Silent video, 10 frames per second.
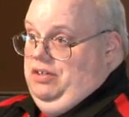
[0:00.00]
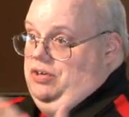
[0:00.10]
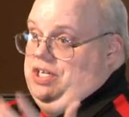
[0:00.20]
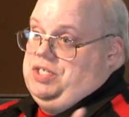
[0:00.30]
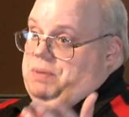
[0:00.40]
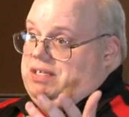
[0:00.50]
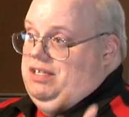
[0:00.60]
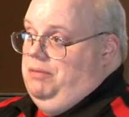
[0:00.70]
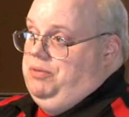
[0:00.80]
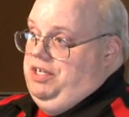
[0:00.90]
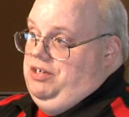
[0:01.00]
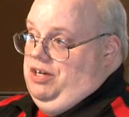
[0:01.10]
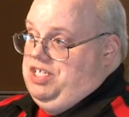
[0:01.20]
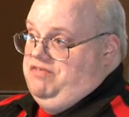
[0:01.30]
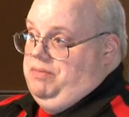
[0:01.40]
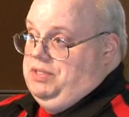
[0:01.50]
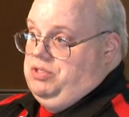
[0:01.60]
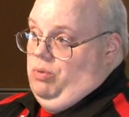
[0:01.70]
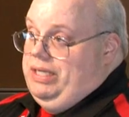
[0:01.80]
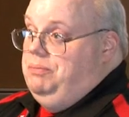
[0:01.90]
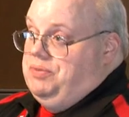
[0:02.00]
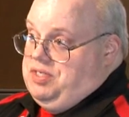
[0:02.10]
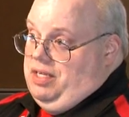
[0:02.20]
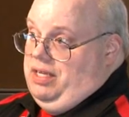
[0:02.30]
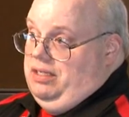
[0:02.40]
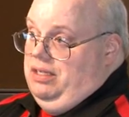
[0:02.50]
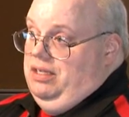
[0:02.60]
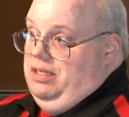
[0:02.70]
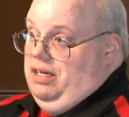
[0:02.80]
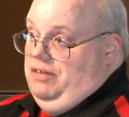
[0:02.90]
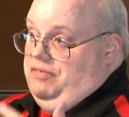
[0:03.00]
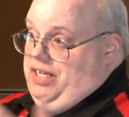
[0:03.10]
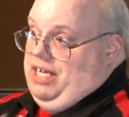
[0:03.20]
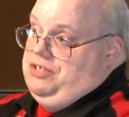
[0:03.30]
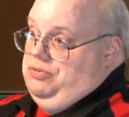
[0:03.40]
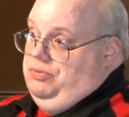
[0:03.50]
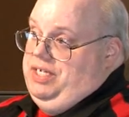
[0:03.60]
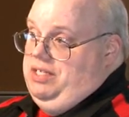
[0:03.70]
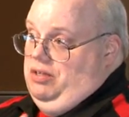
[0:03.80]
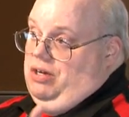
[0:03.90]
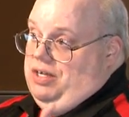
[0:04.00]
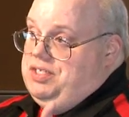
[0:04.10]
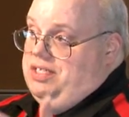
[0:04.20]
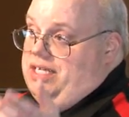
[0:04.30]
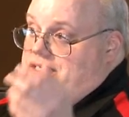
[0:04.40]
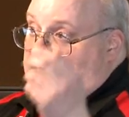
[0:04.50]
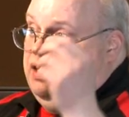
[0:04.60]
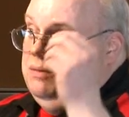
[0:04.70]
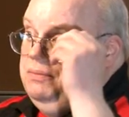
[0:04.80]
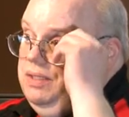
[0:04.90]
you can expect an upgrade cost of about 20 percent of the actual retail cost at that time,